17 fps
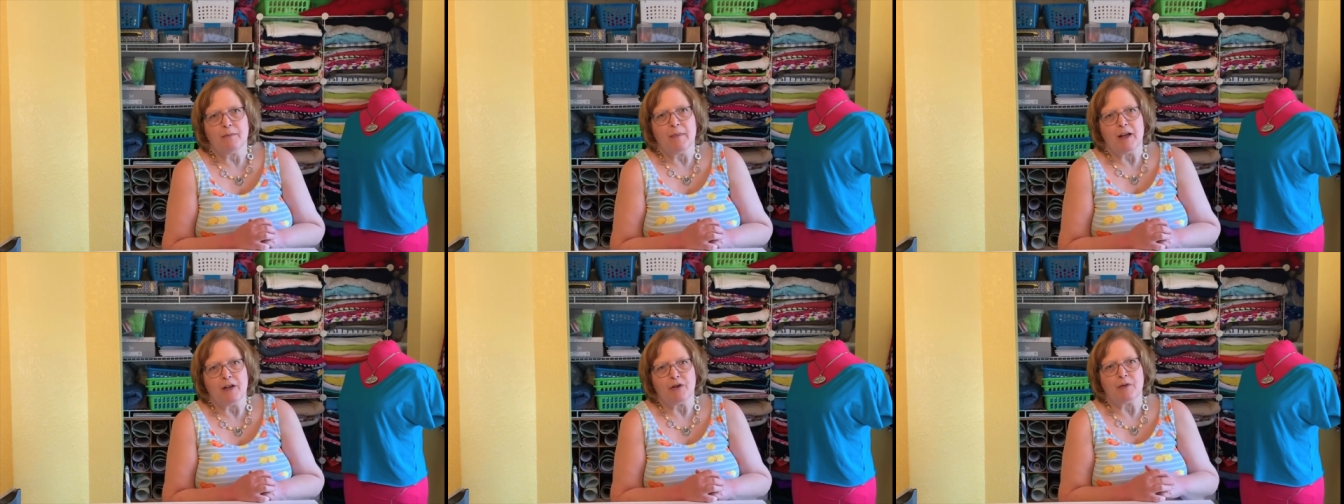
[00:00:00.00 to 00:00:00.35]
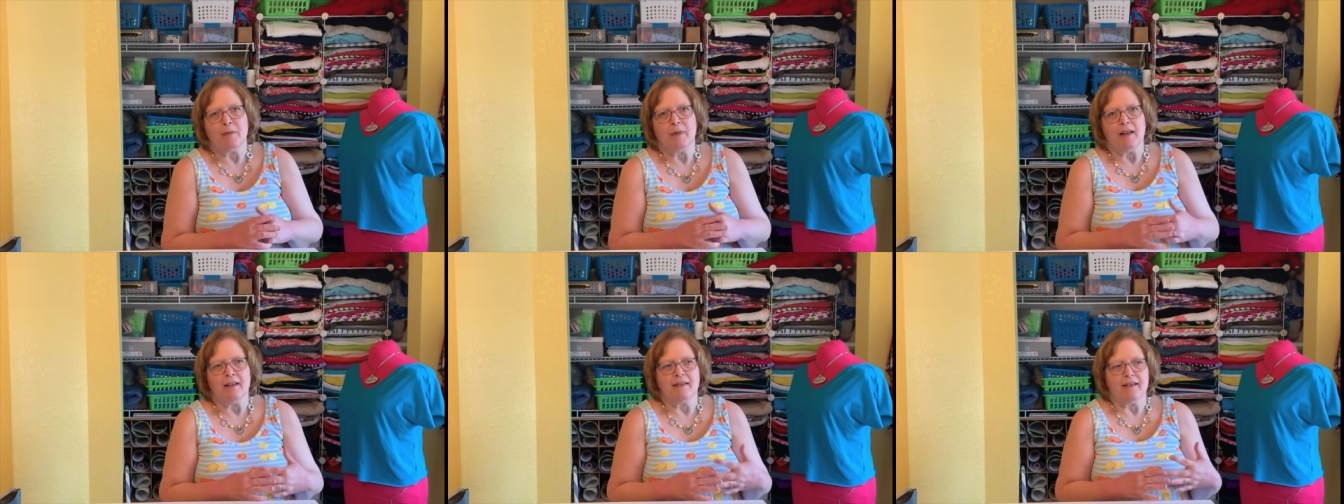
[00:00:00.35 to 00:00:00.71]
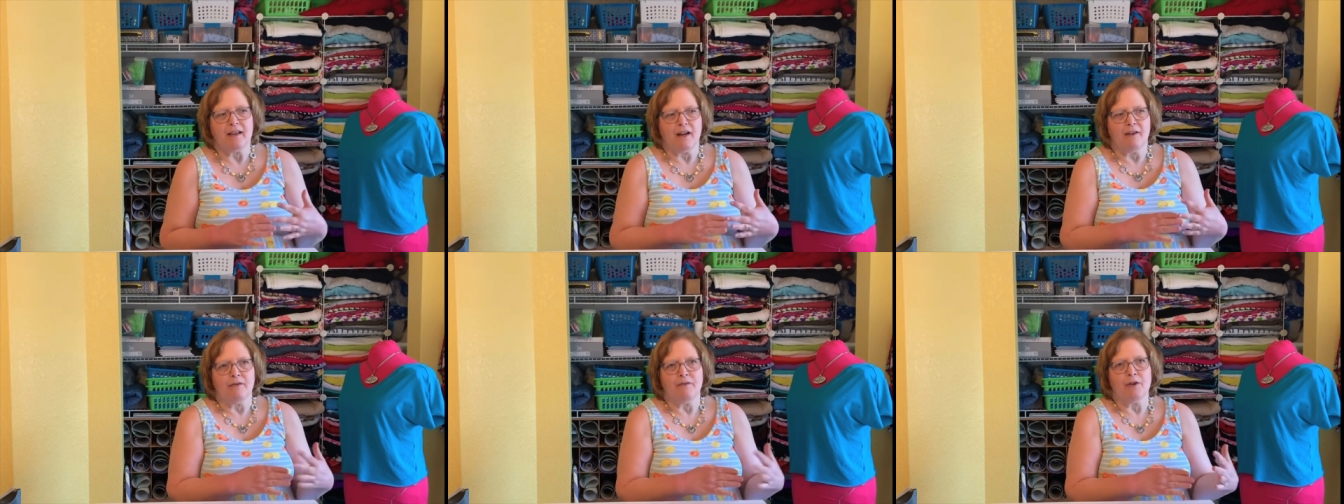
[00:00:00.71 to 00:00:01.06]
measurements
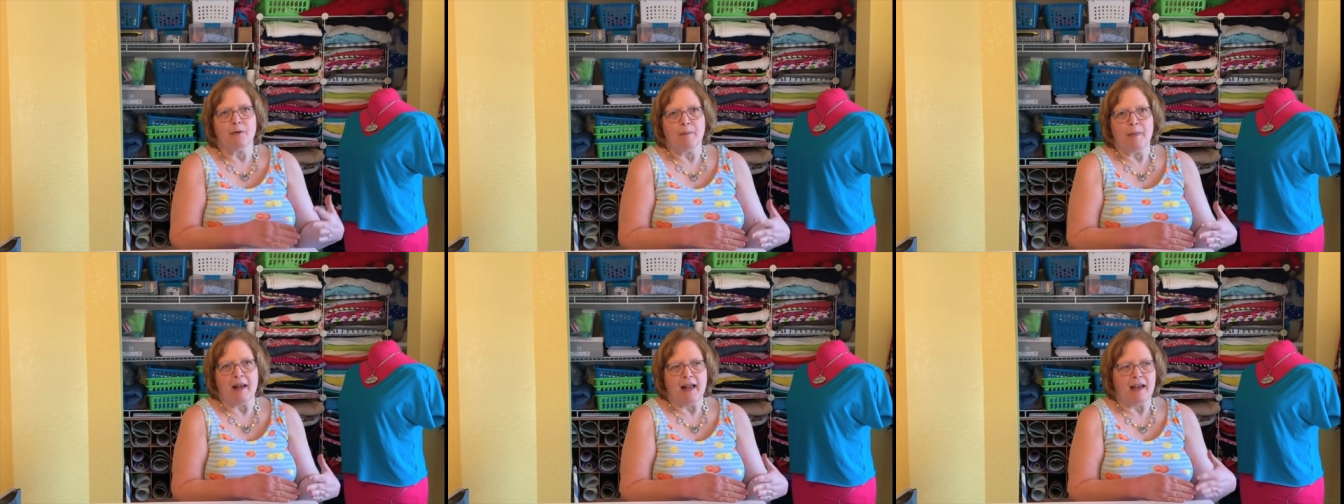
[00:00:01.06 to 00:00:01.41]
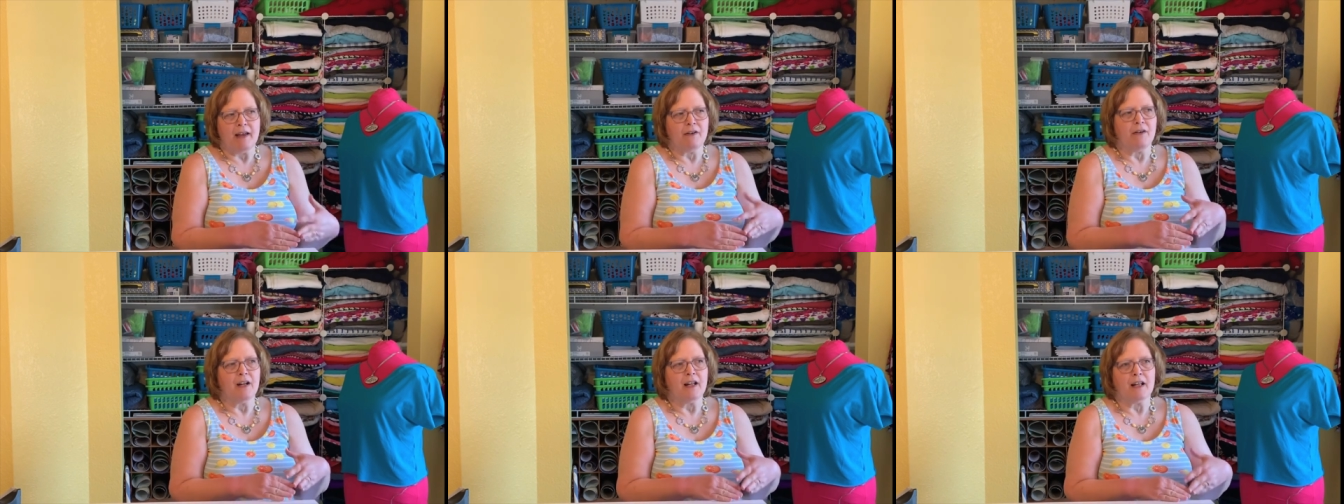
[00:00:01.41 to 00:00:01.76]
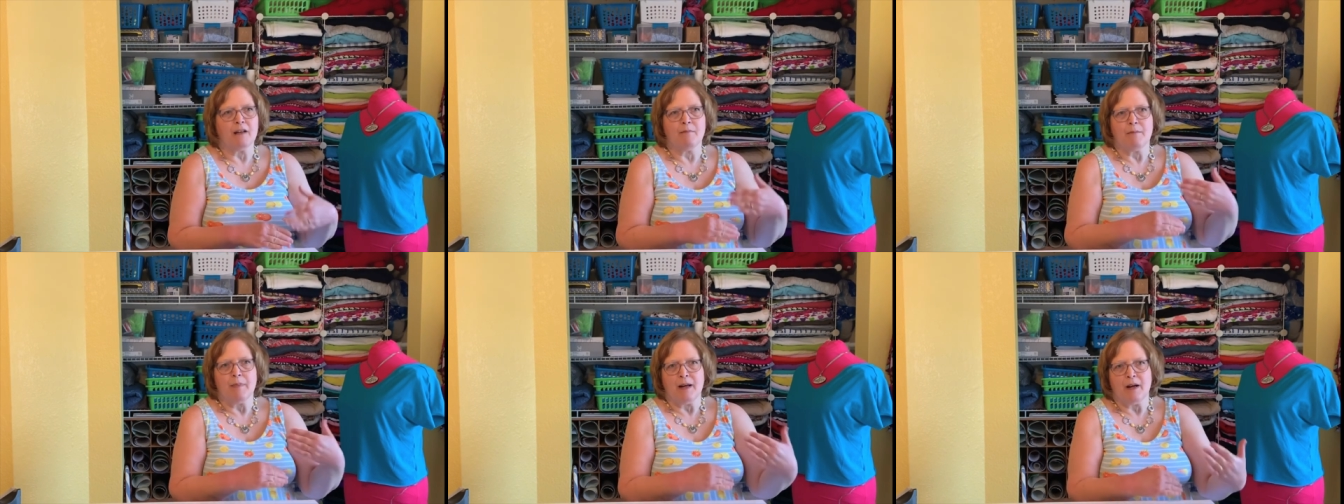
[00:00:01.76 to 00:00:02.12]
of your pattern and
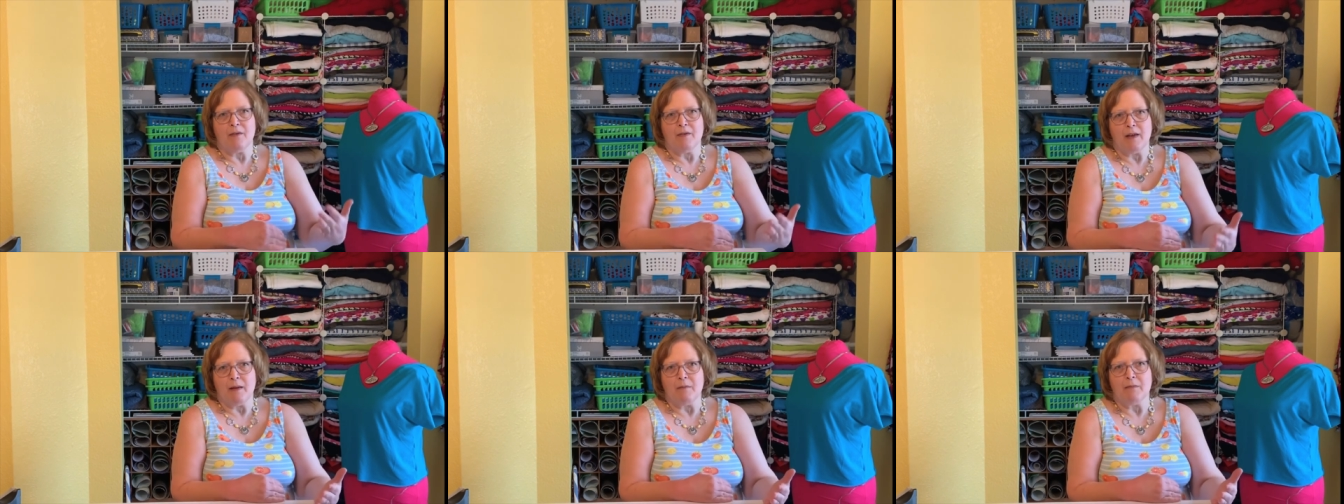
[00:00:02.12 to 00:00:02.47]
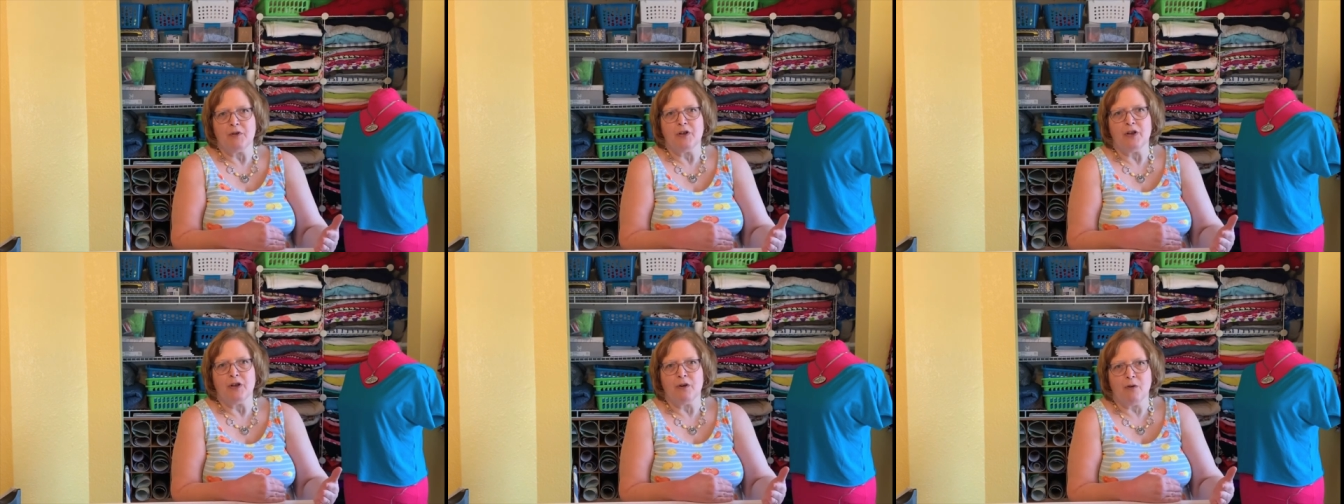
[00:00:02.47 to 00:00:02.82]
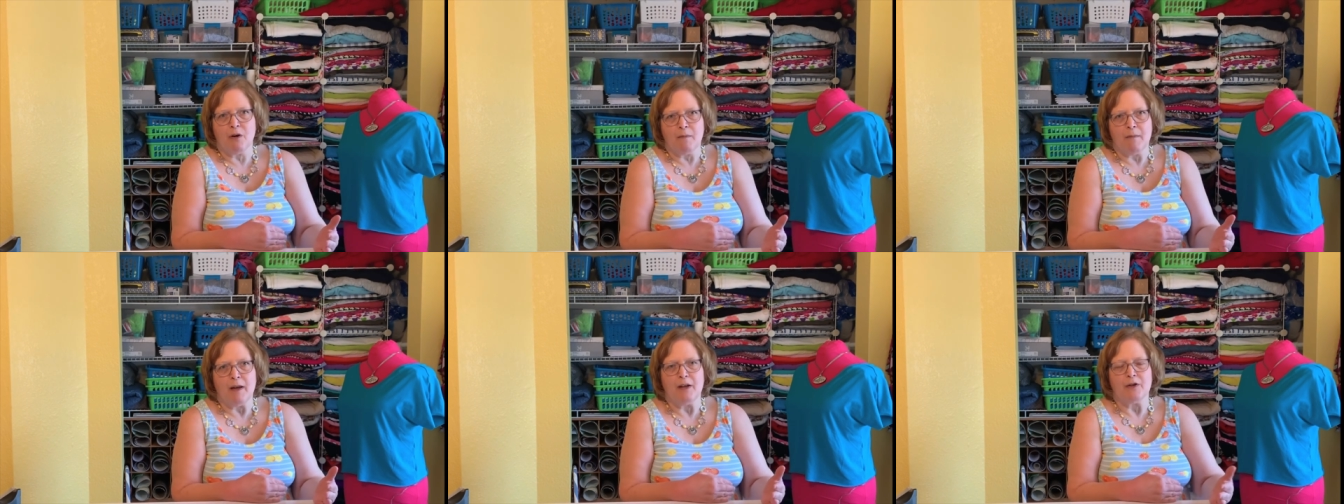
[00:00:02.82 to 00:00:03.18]
compare them to
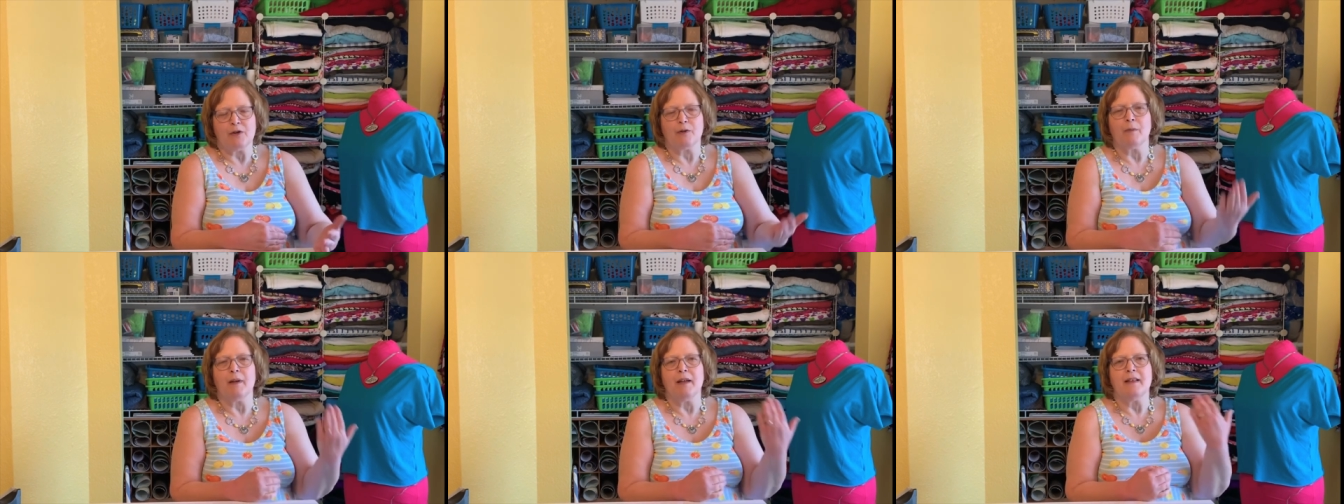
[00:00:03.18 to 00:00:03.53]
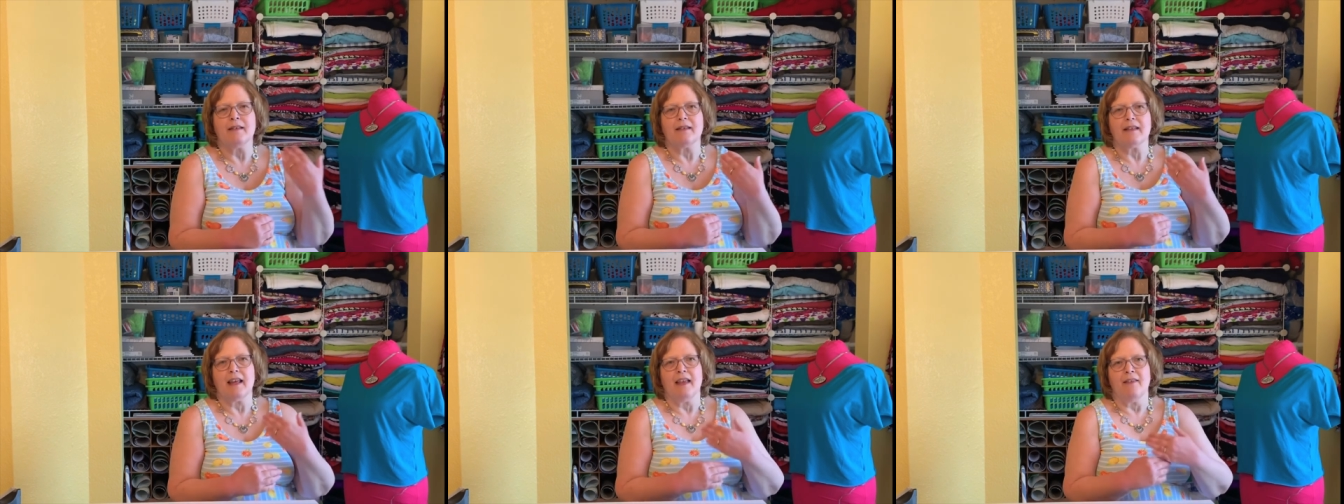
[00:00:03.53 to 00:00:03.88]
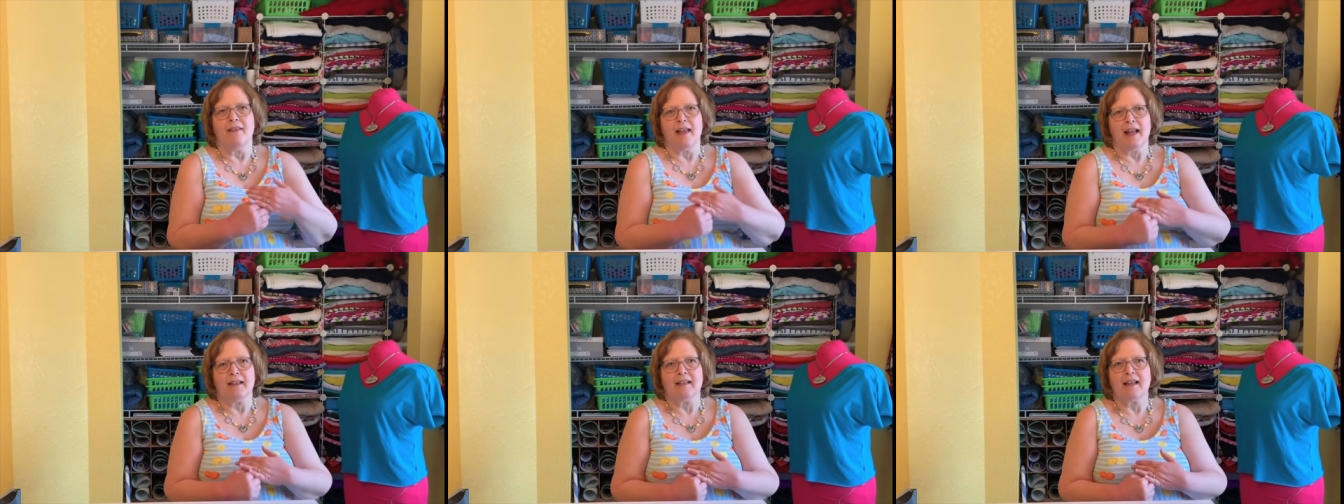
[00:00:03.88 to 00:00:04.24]
your measurements,
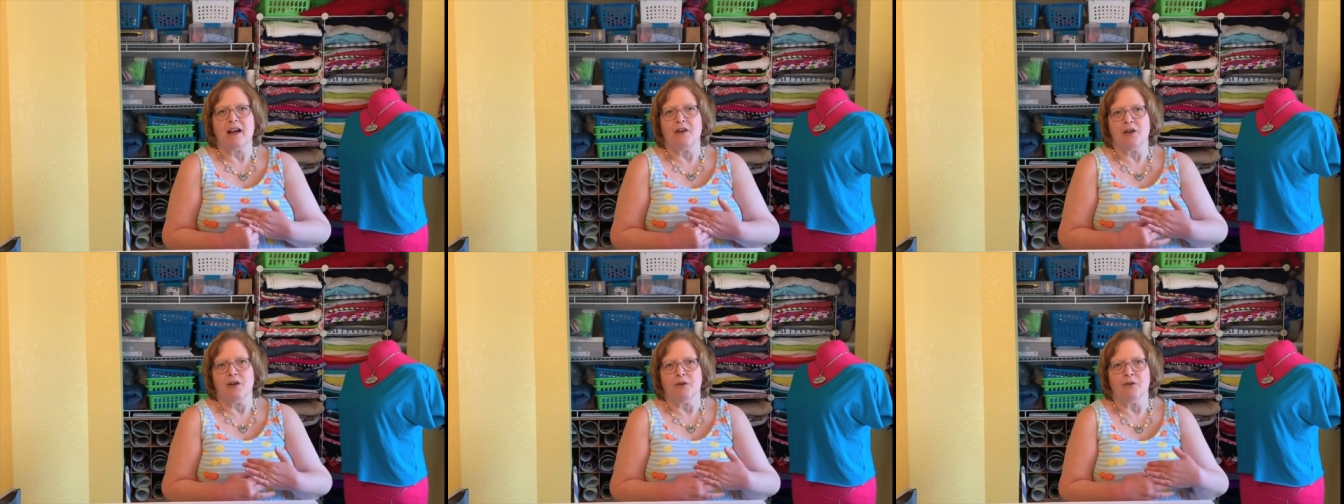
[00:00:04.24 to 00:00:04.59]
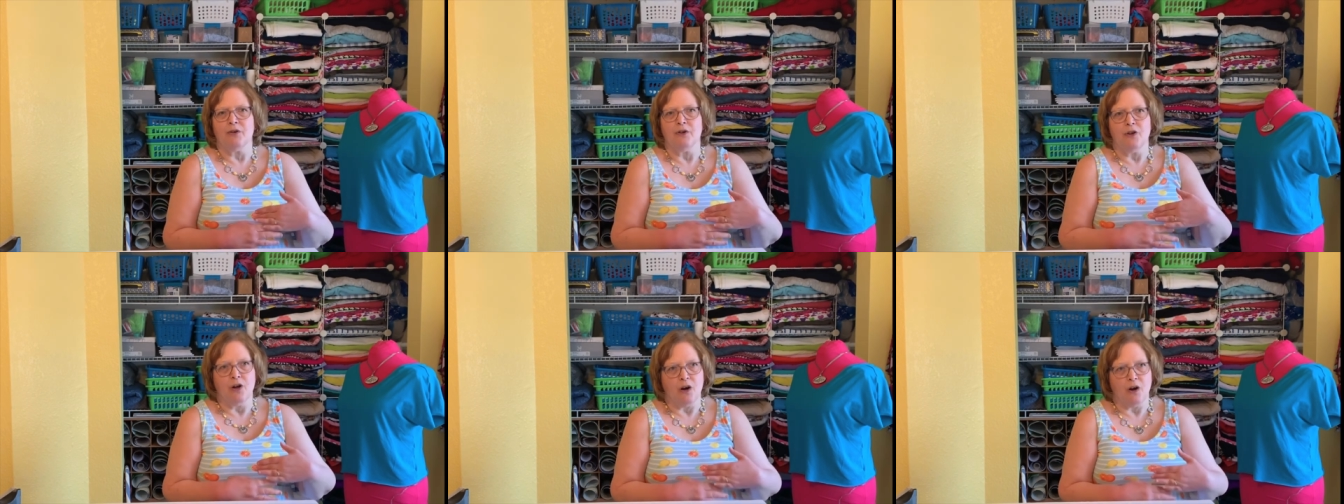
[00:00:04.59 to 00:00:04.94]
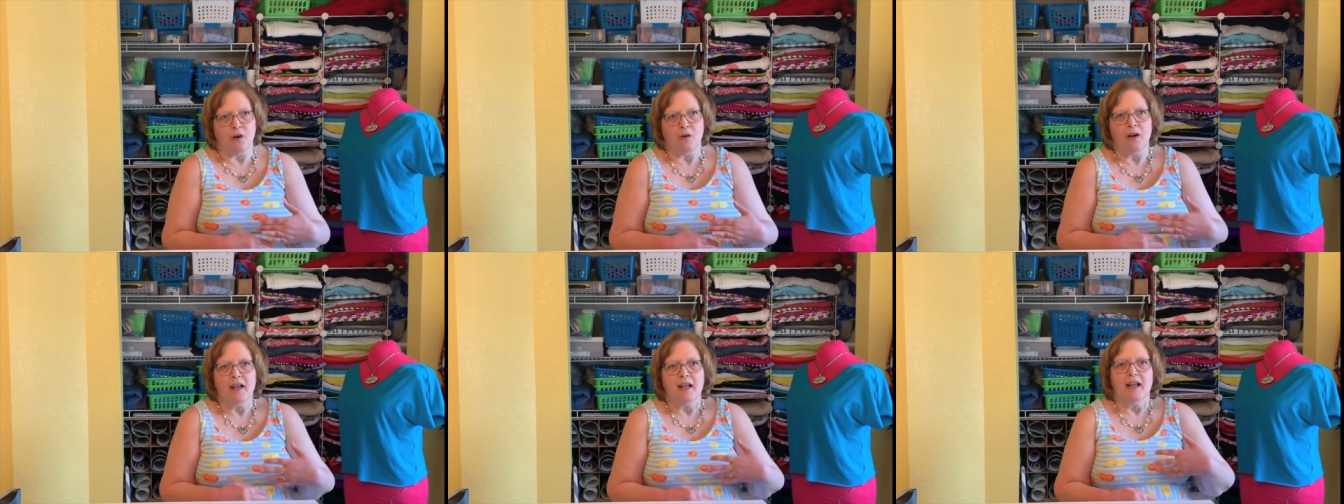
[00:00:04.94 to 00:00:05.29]
and that's how you'll
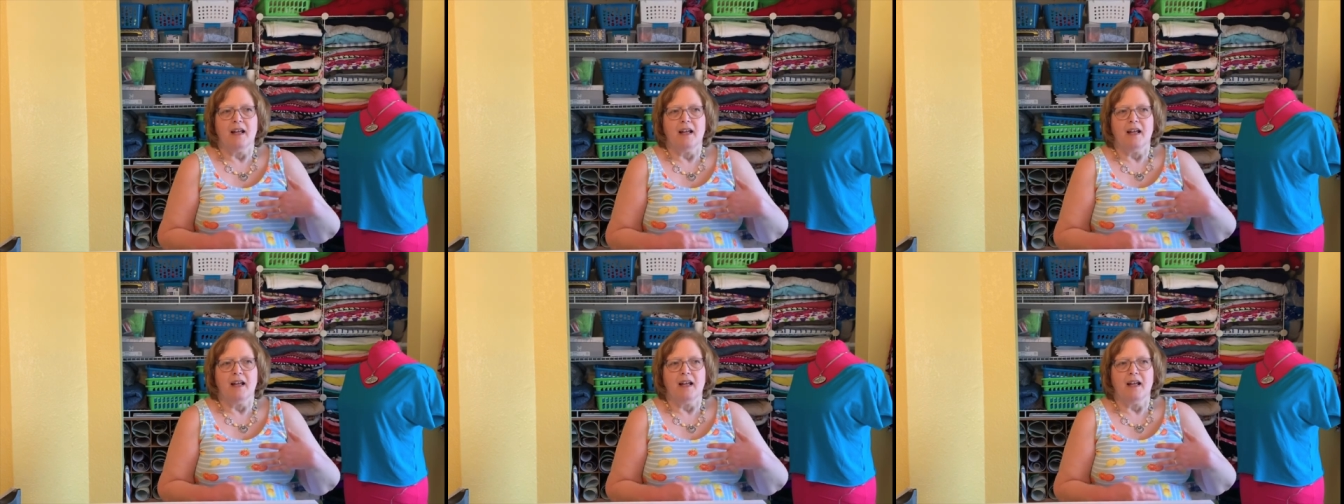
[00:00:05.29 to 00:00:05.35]
know